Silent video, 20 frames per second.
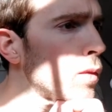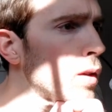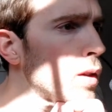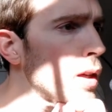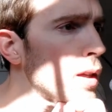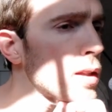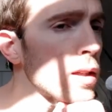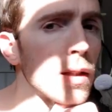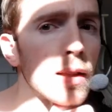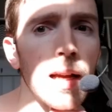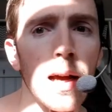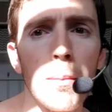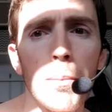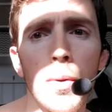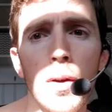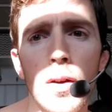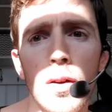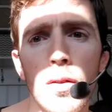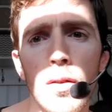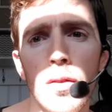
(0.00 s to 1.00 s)
It's a lot
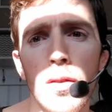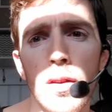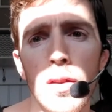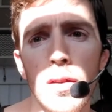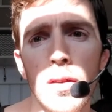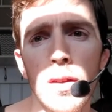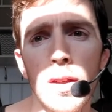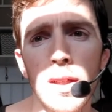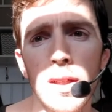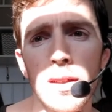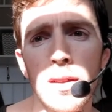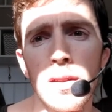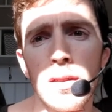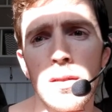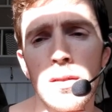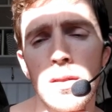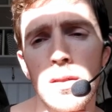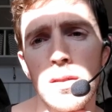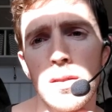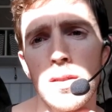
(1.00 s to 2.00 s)
better than the
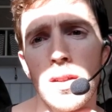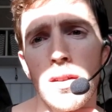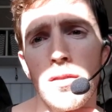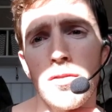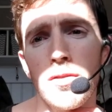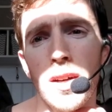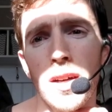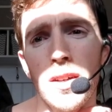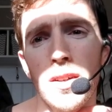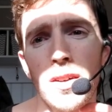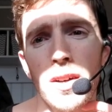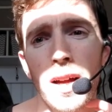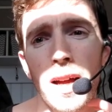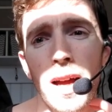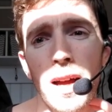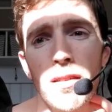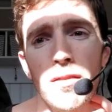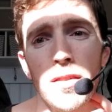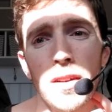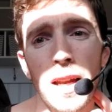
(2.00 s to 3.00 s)
stud finder I
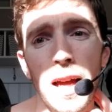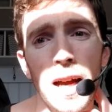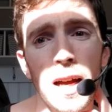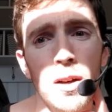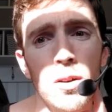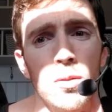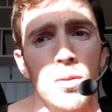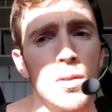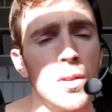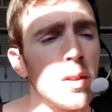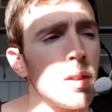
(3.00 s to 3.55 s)
have now,